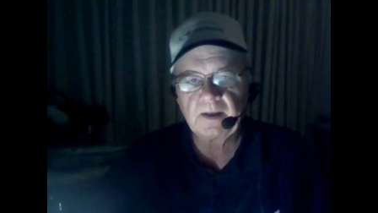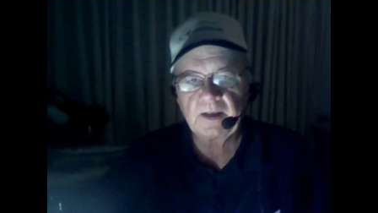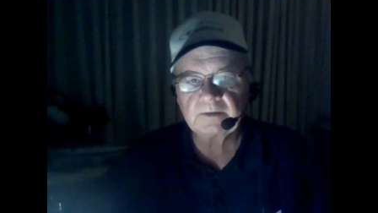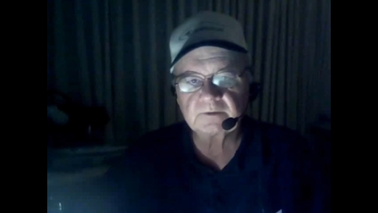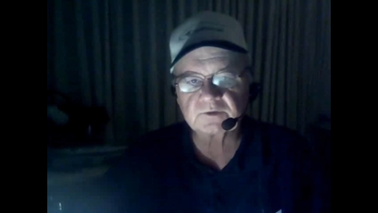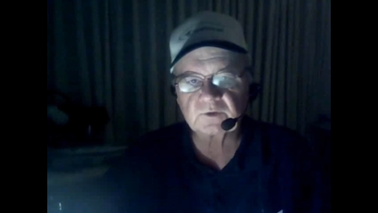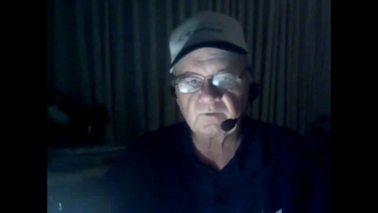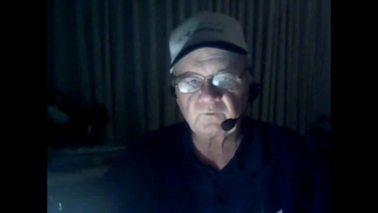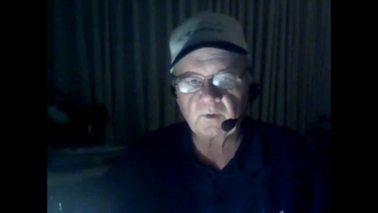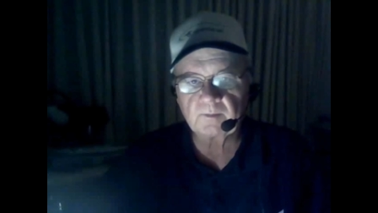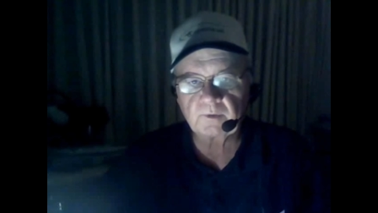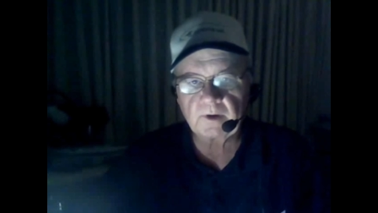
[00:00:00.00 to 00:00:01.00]
and the
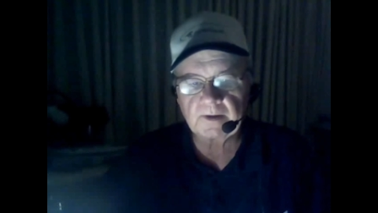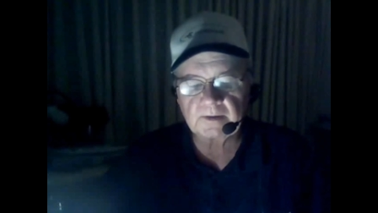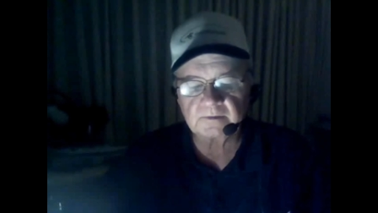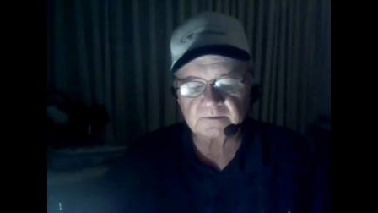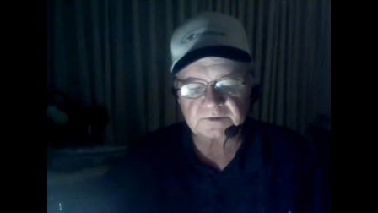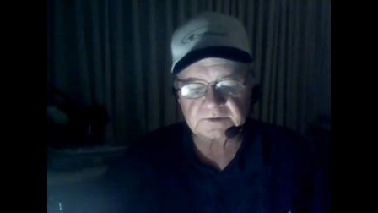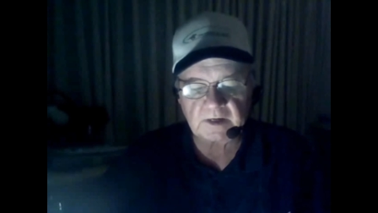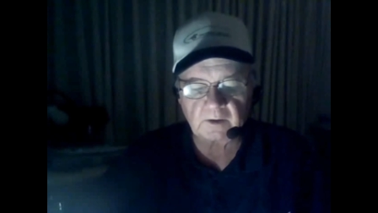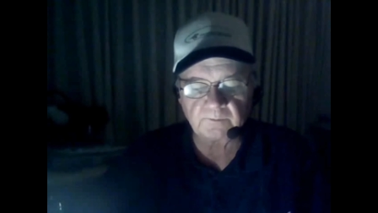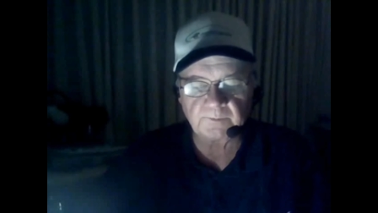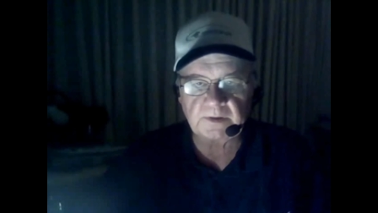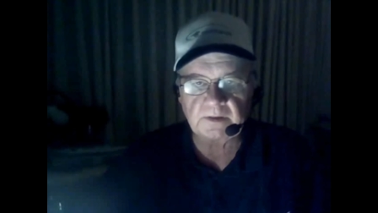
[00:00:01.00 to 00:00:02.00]
software product has
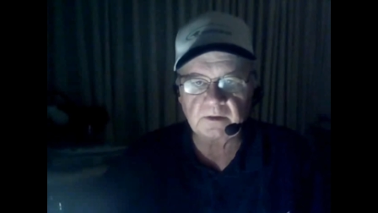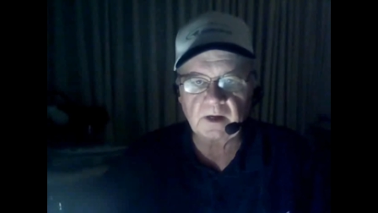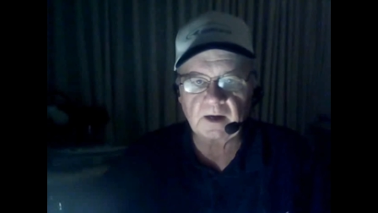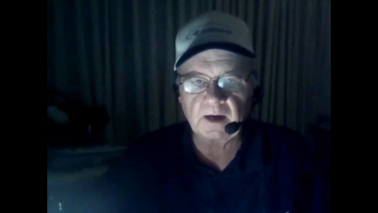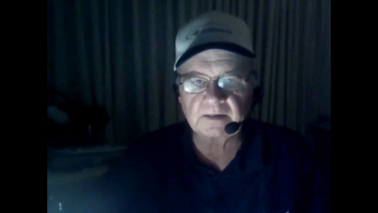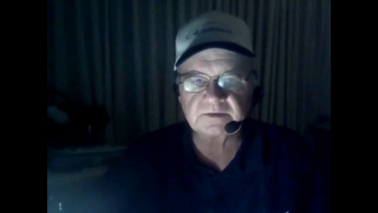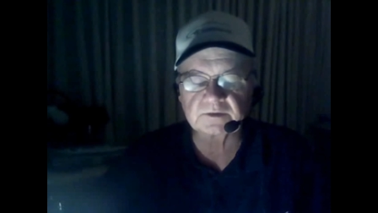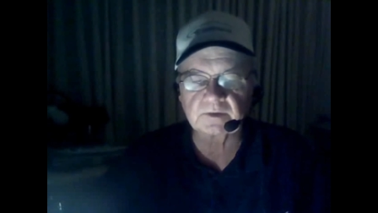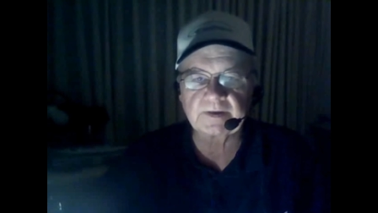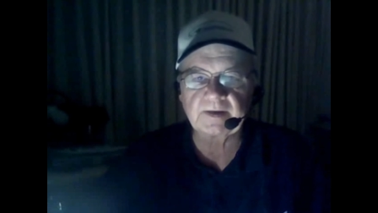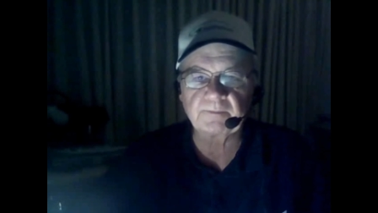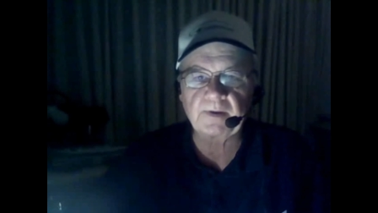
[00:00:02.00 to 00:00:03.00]
helped me
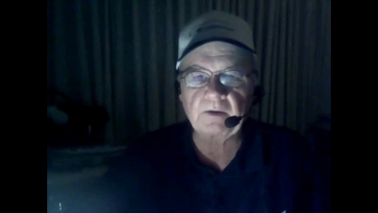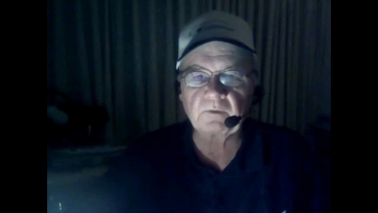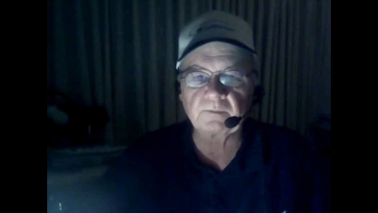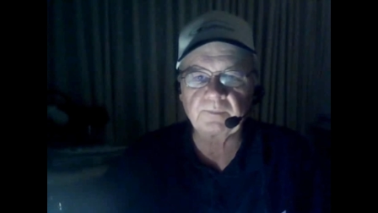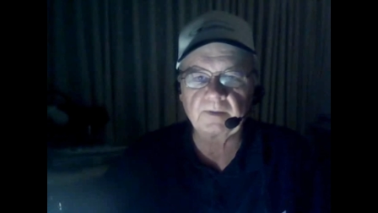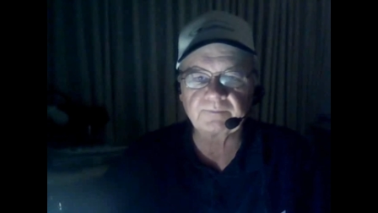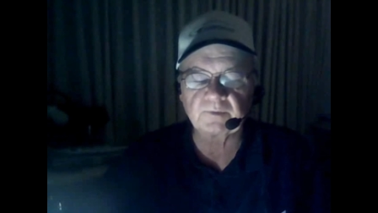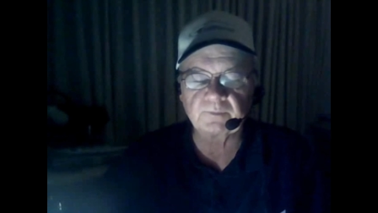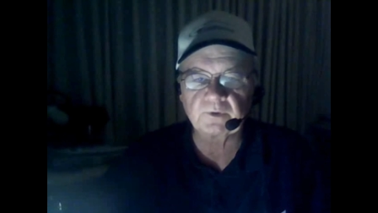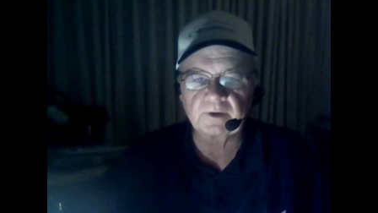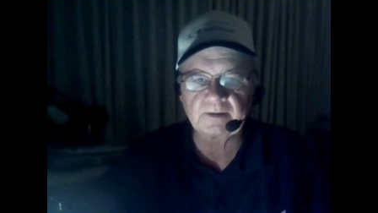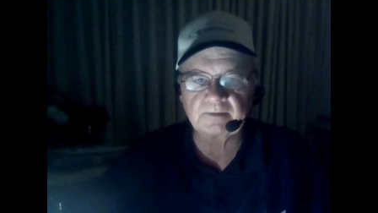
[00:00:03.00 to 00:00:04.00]
isolate a power pup to
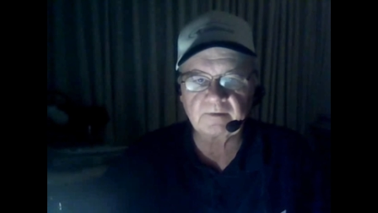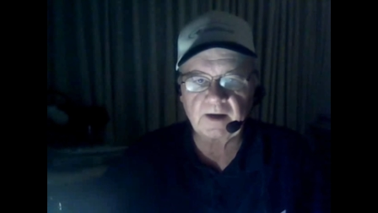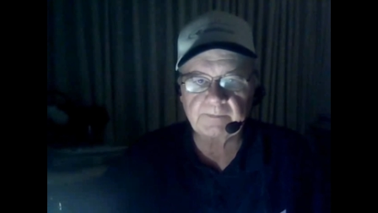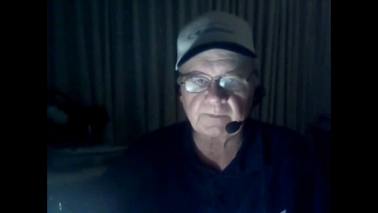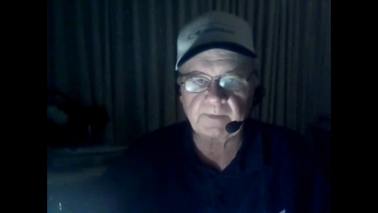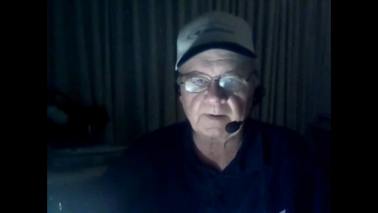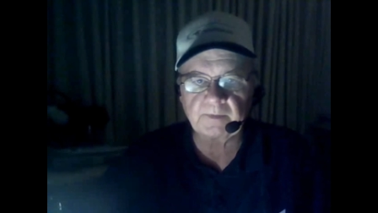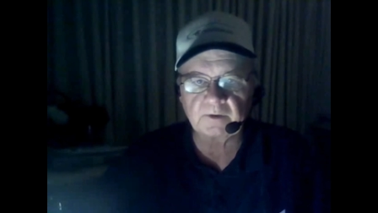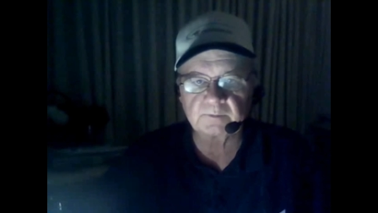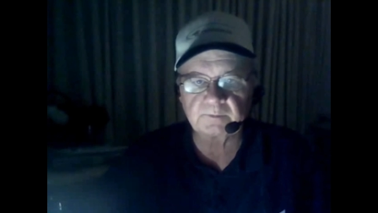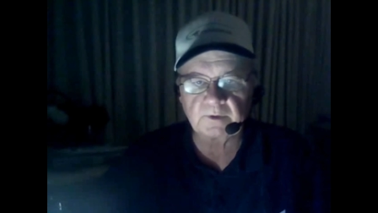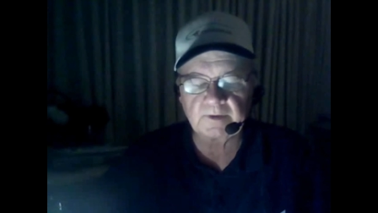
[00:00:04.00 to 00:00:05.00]
put on top of my
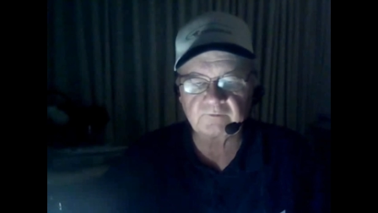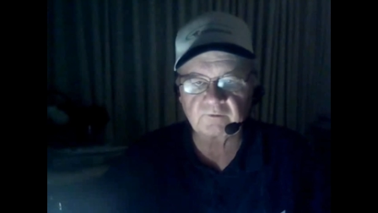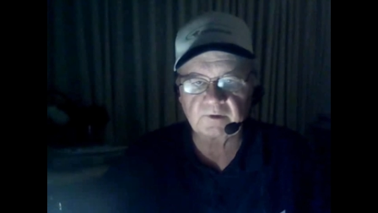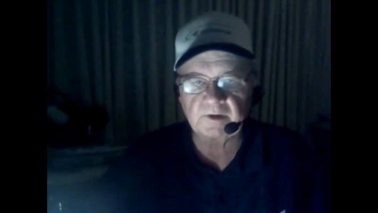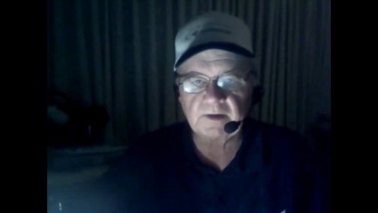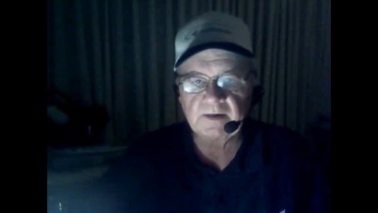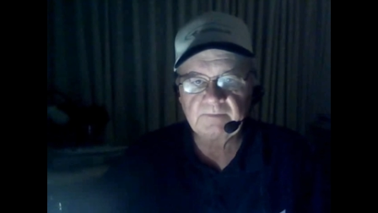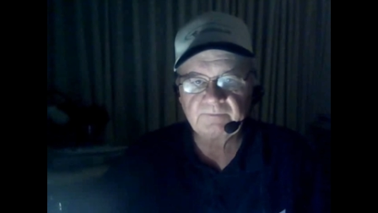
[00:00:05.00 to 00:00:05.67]
multiple entry